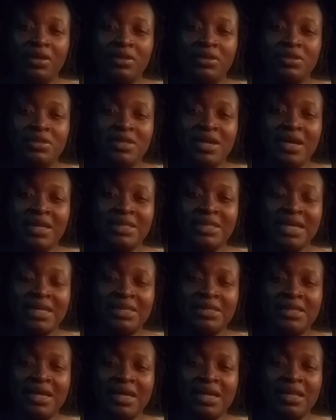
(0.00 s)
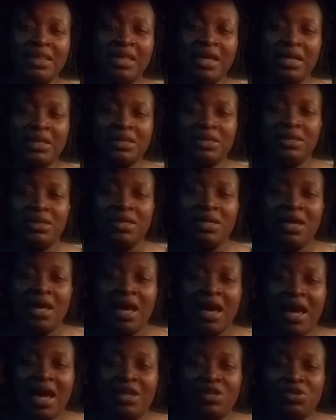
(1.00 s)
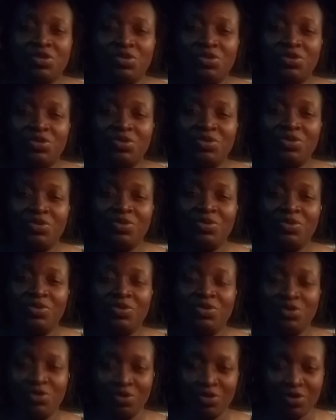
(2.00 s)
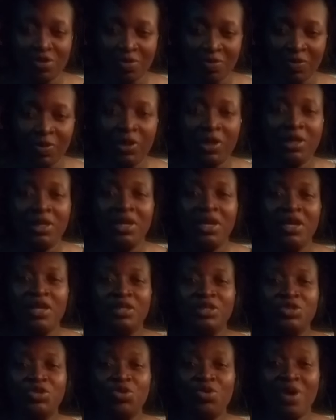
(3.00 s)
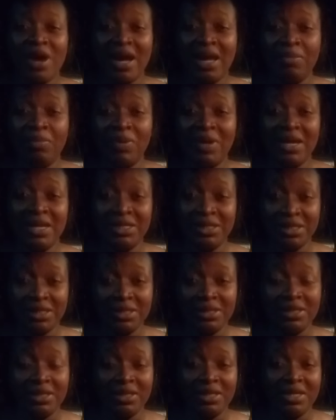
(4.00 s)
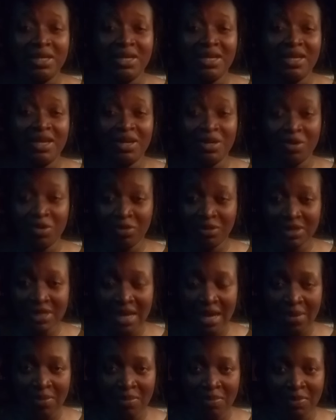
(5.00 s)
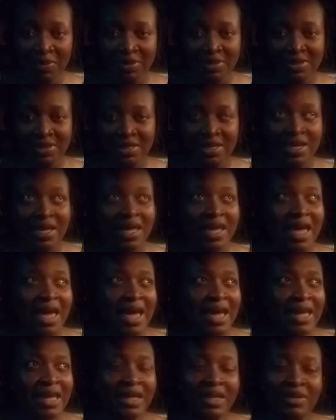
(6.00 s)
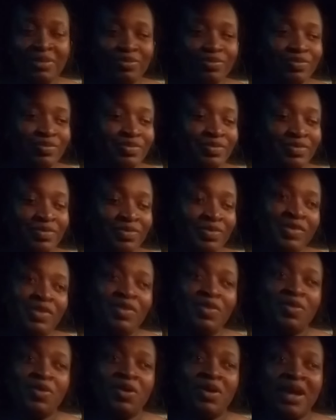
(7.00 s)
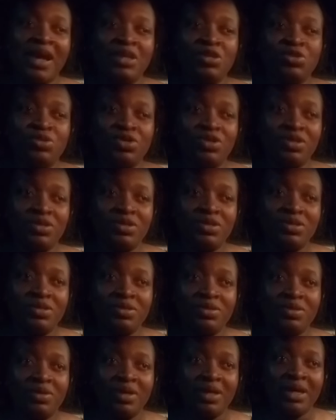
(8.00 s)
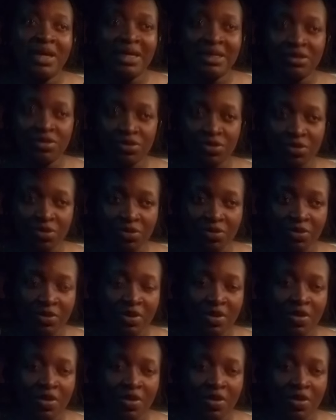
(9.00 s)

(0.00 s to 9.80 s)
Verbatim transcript: tonight i decided that i should do something though i planned it a long time but i thought i should just cancel